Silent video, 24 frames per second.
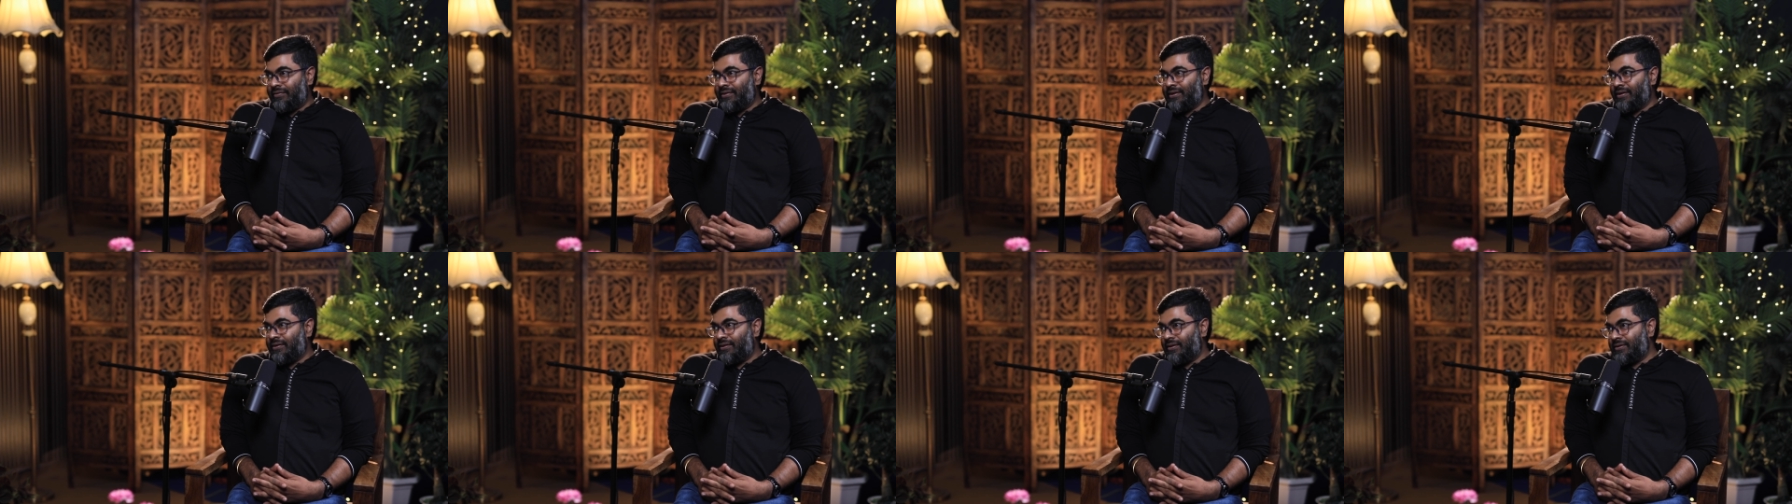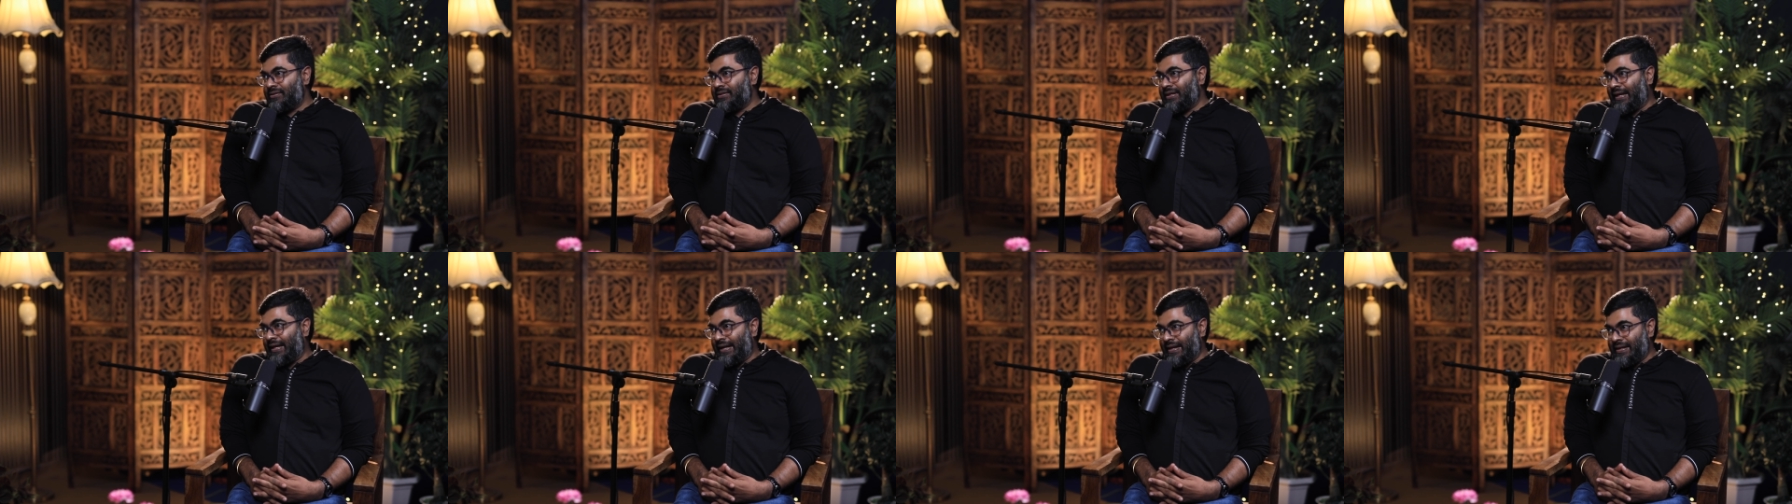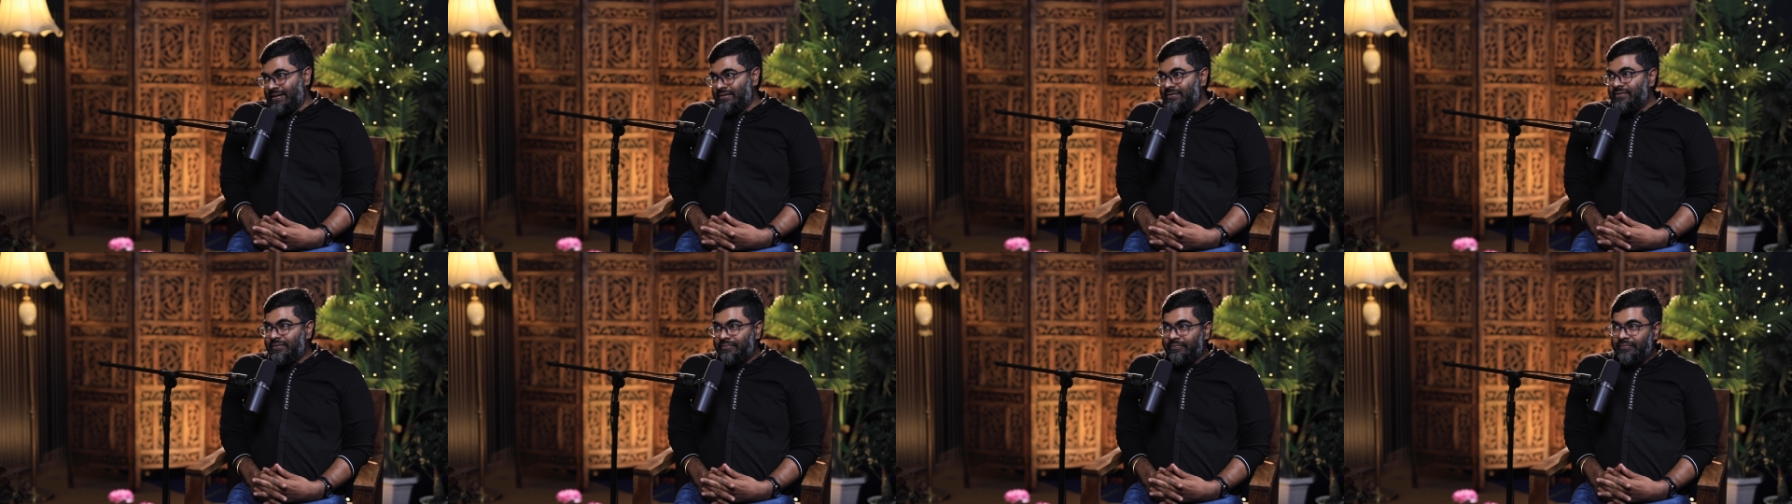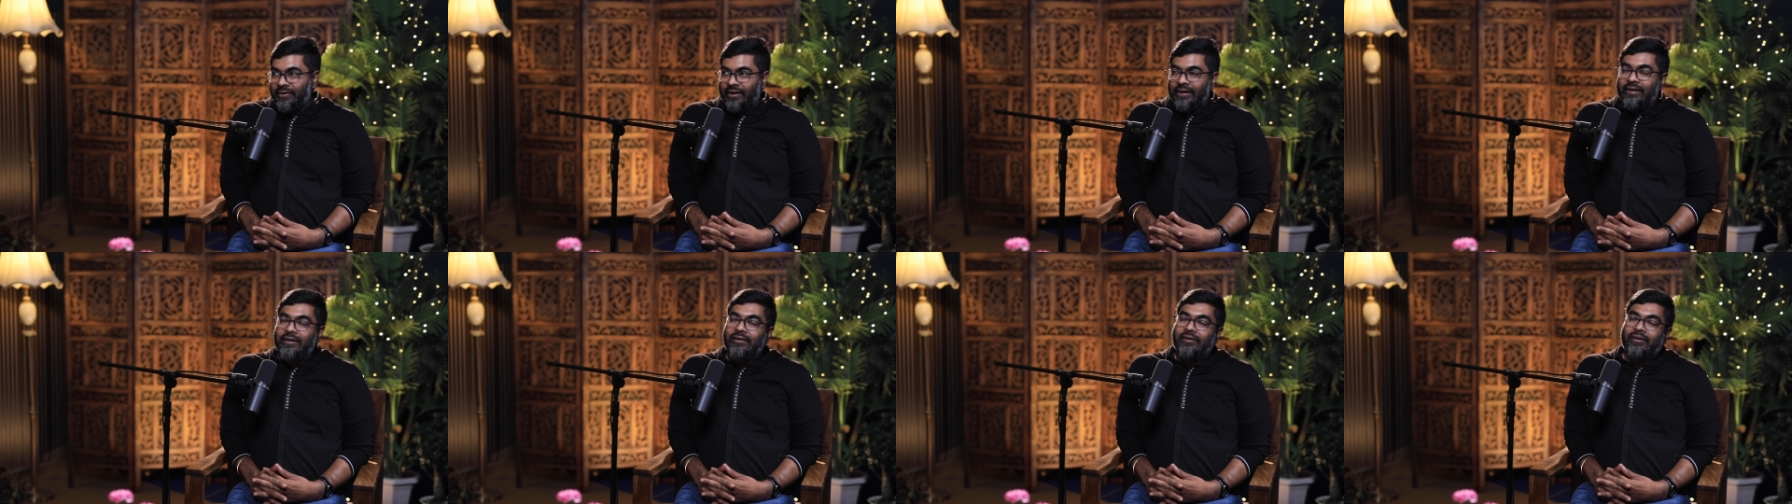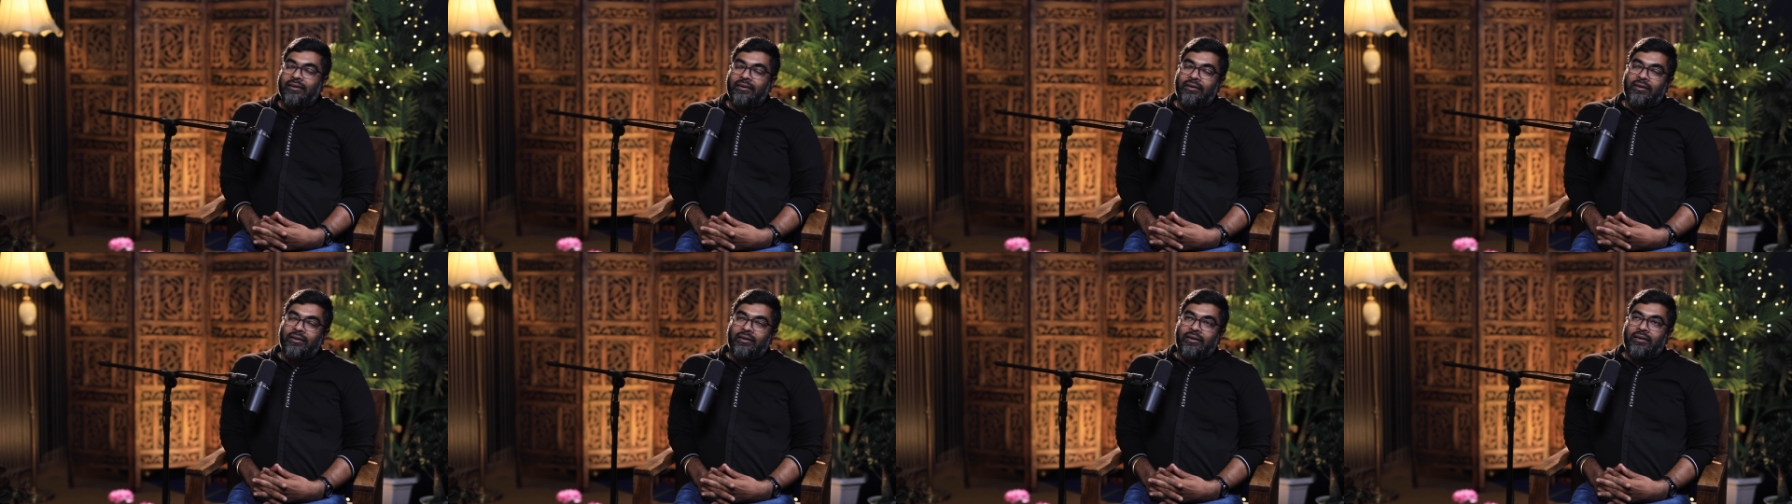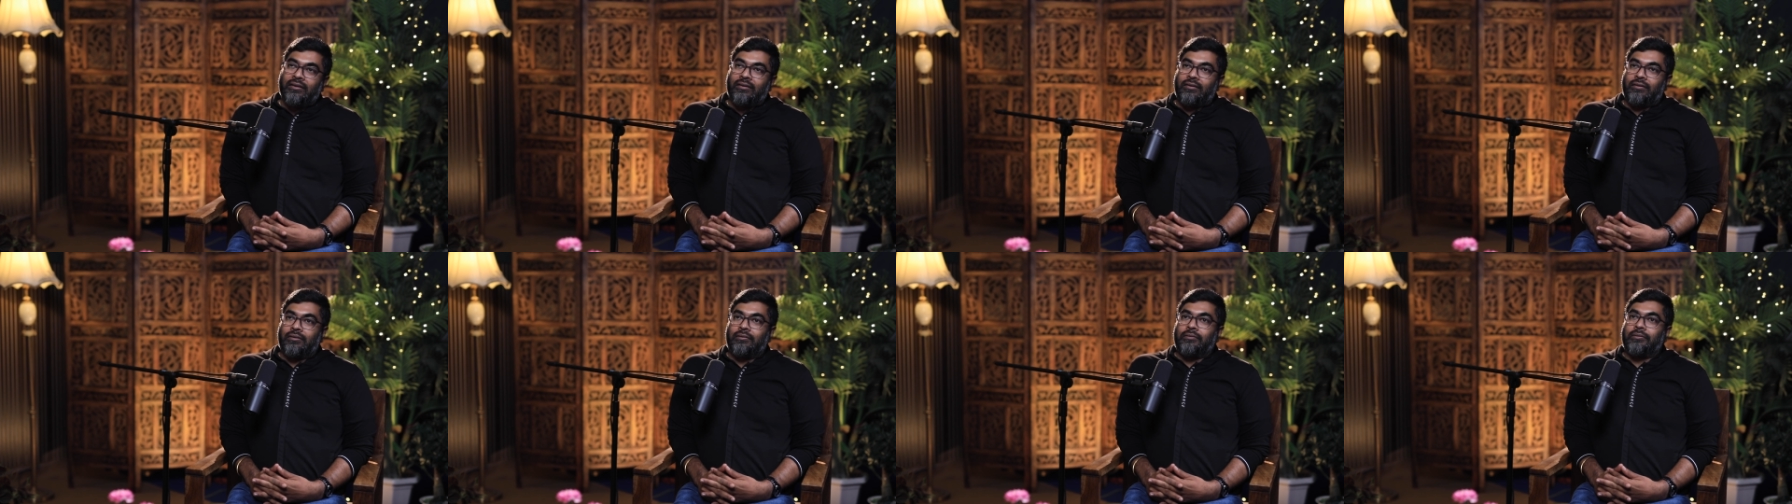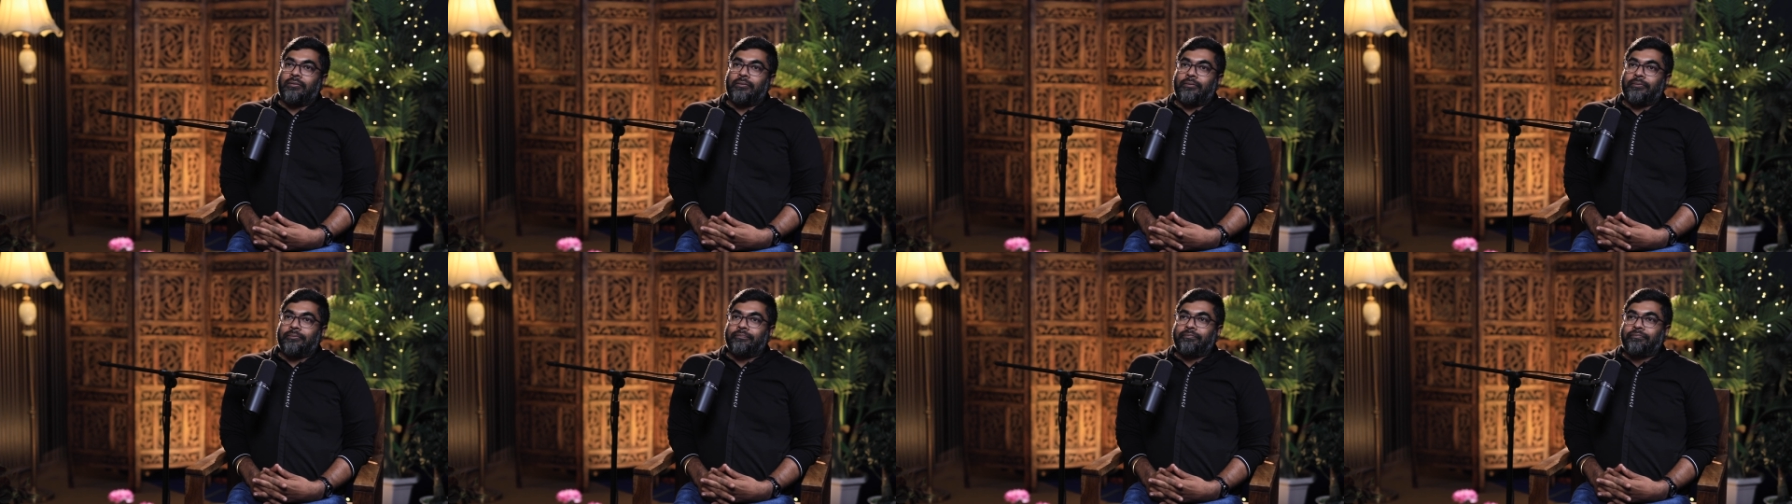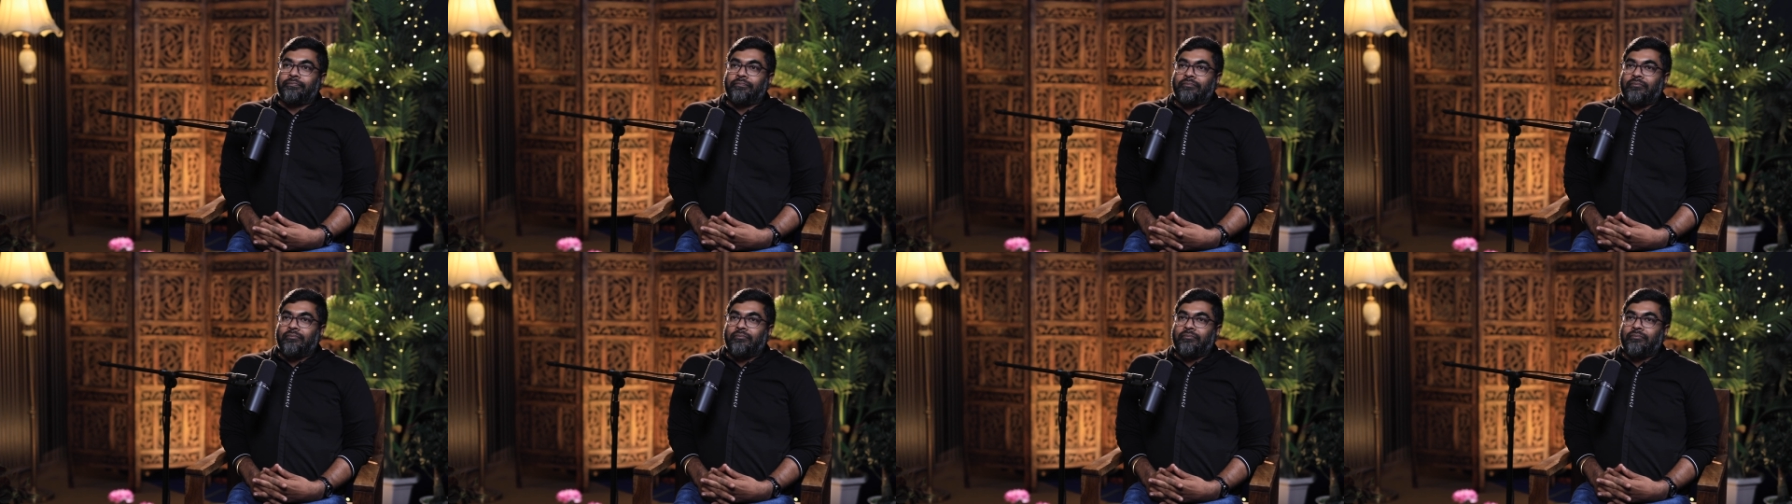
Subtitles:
opportunities, I would say, not challenge, right?